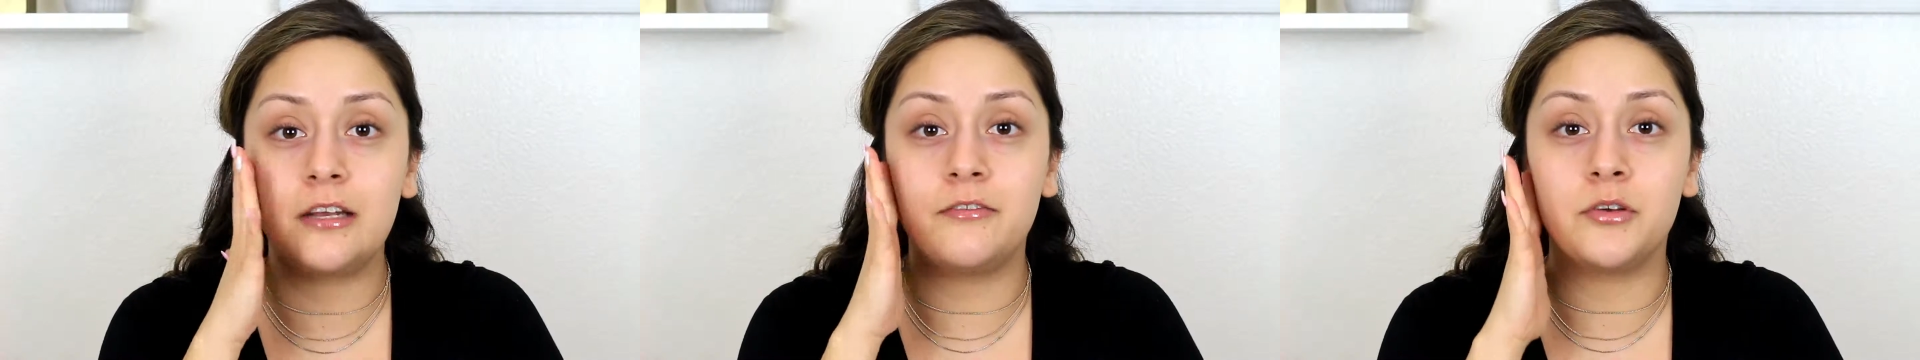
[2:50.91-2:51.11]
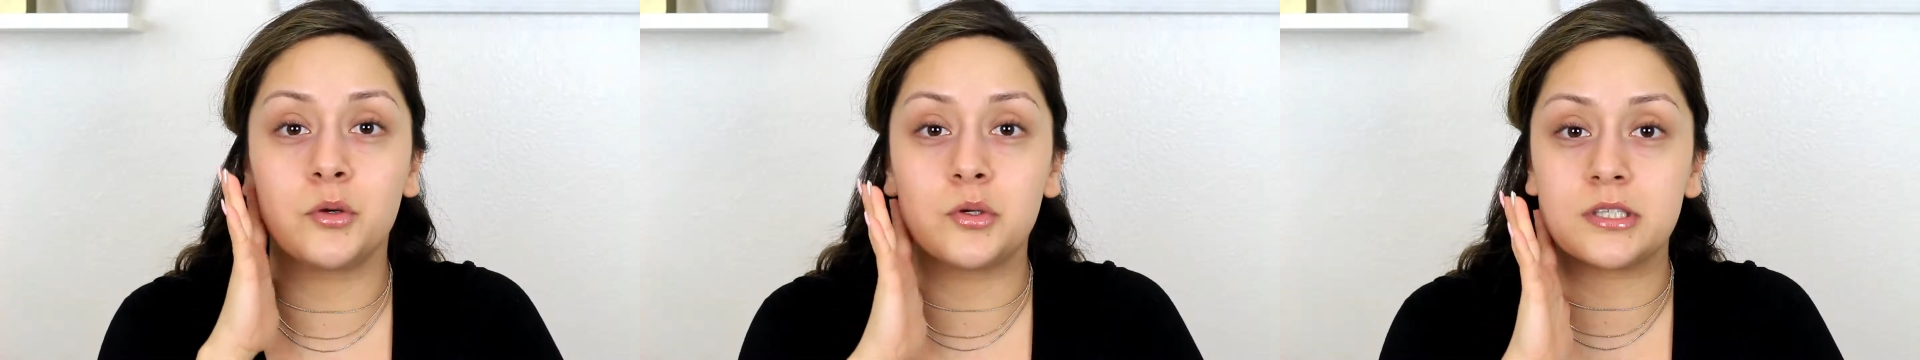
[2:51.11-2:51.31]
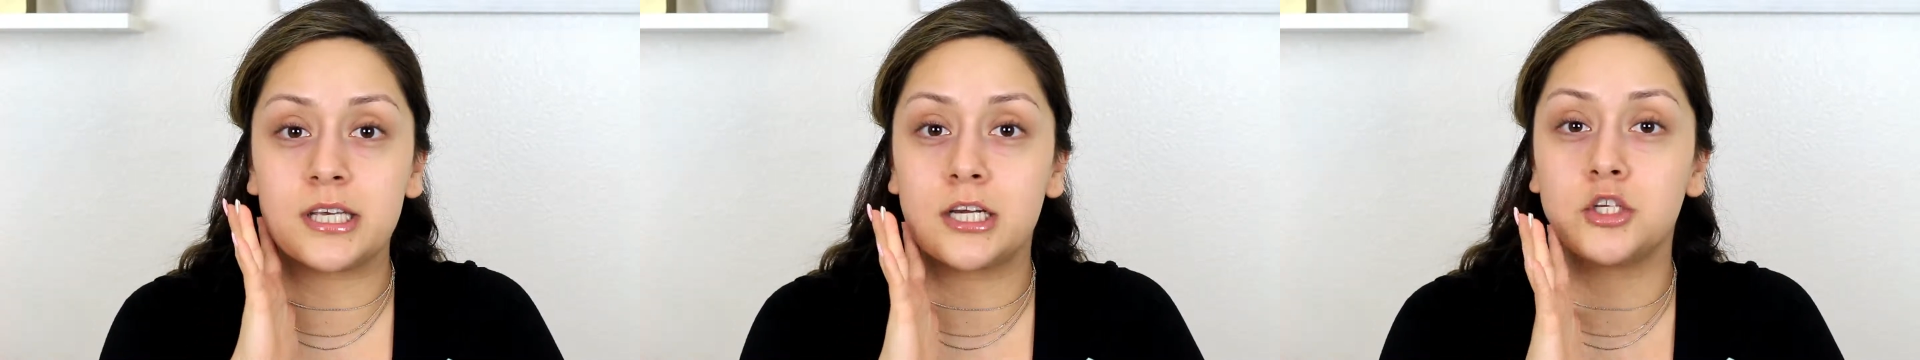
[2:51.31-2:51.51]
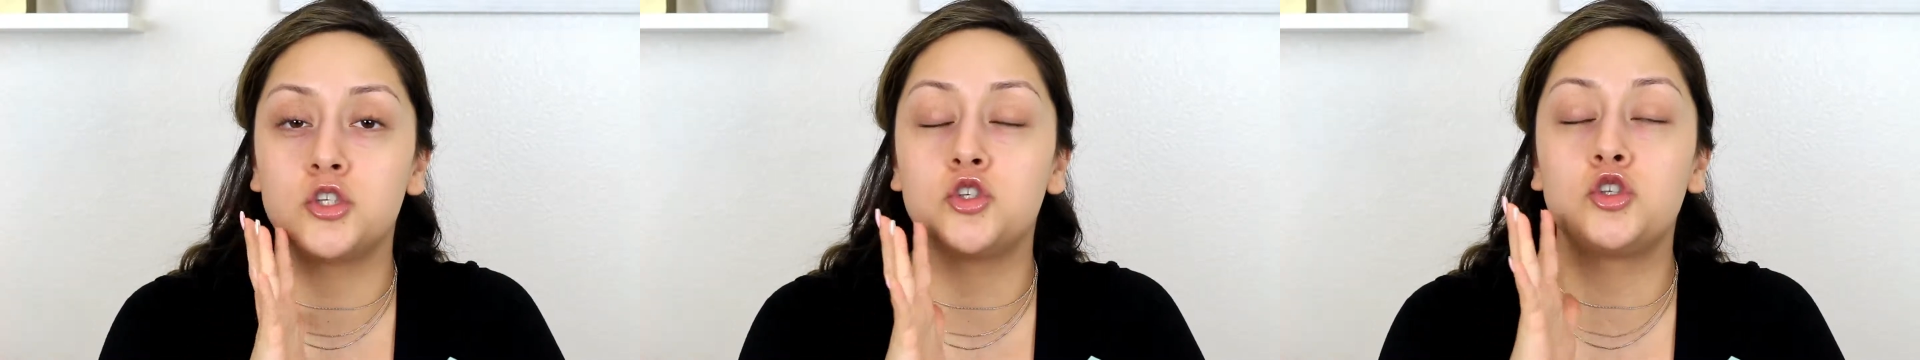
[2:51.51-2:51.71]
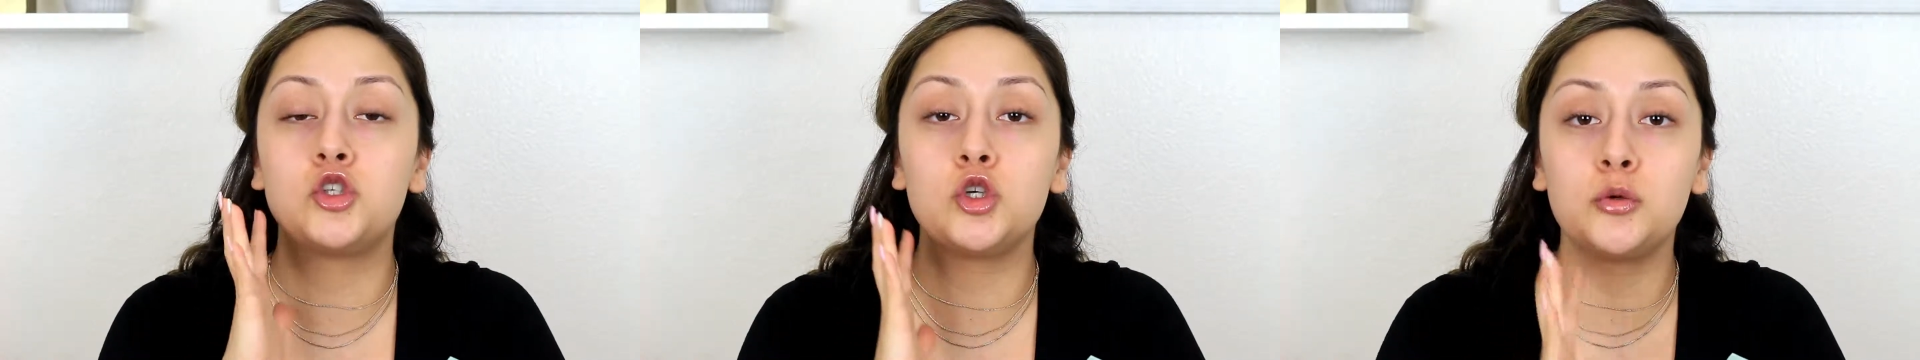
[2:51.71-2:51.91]
feels like
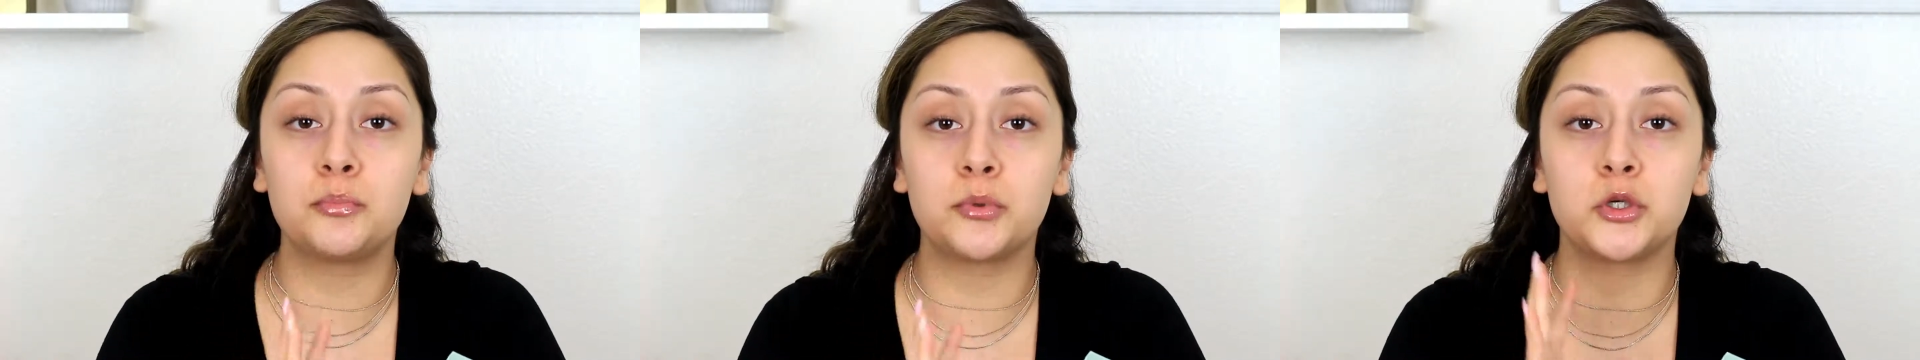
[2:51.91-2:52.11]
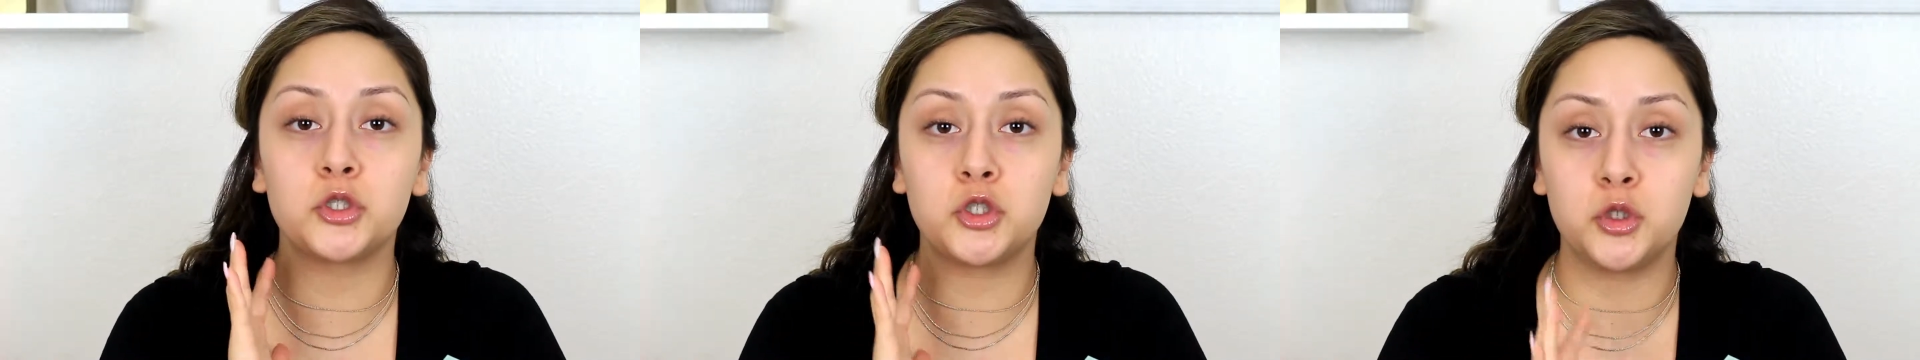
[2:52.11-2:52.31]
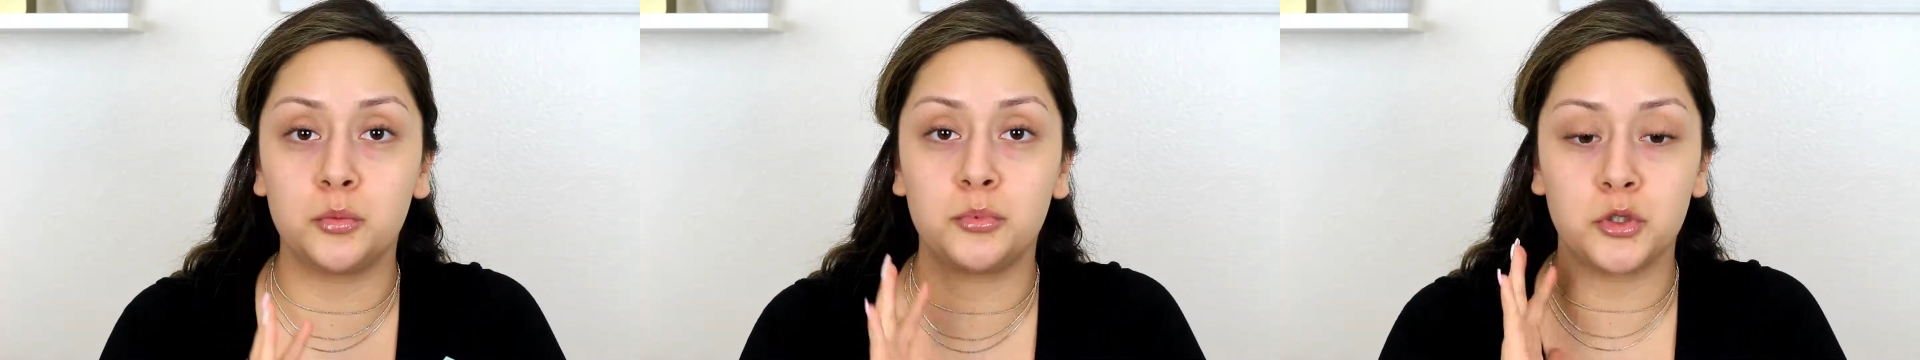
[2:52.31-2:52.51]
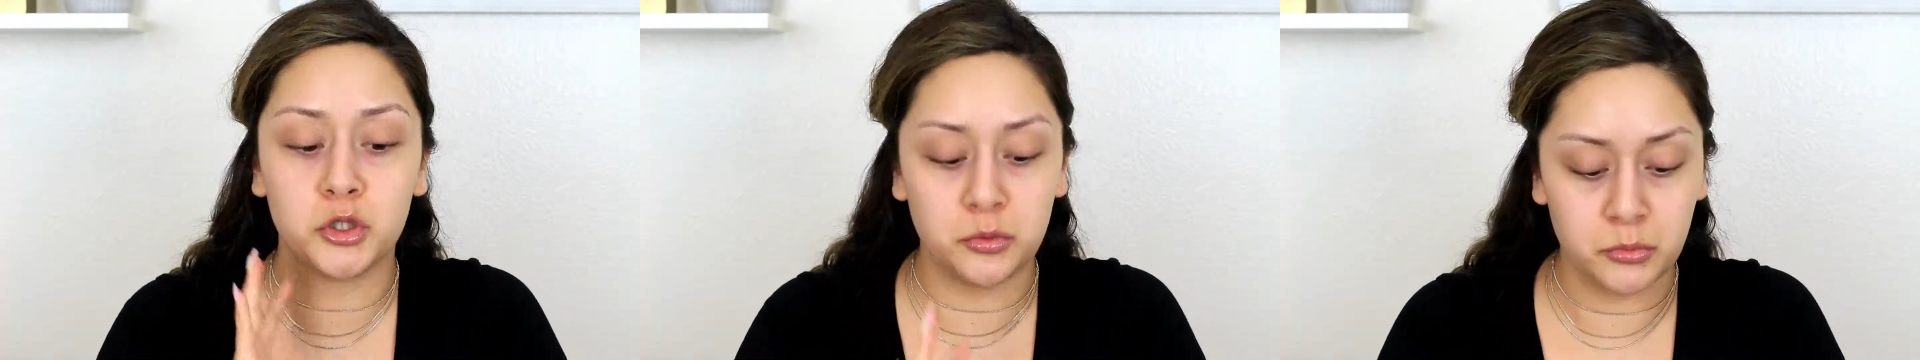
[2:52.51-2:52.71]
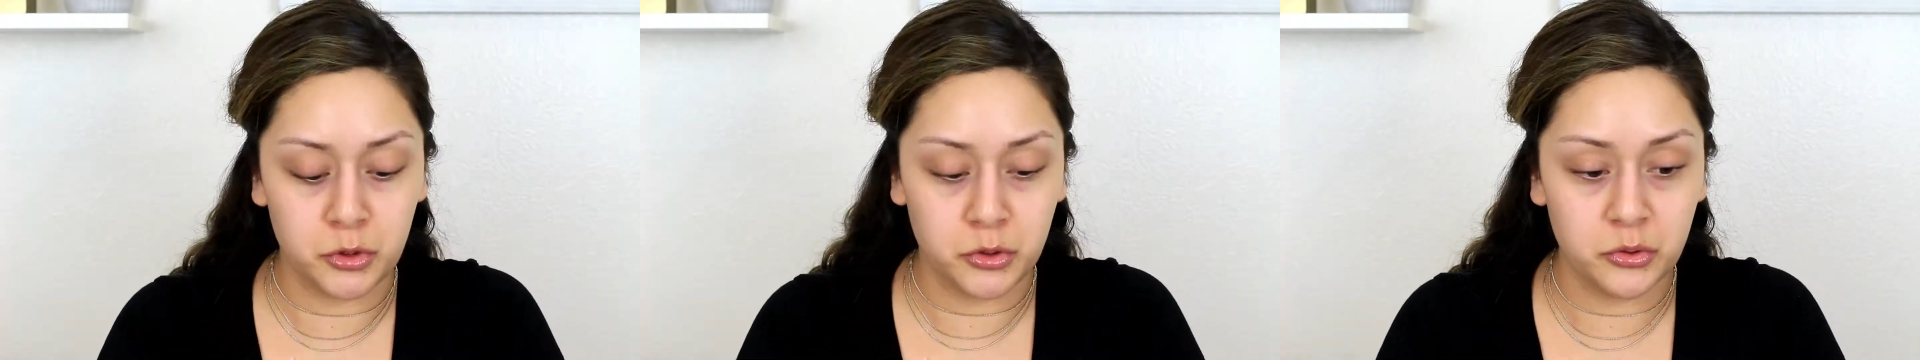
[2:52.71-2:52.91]
super
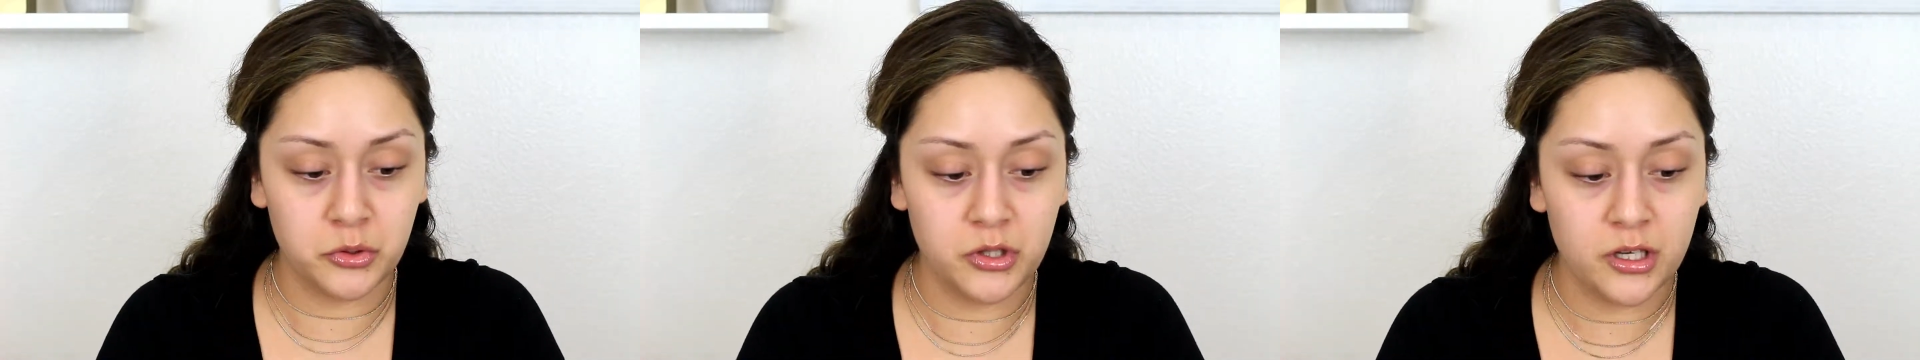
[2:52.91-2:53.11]
smooth.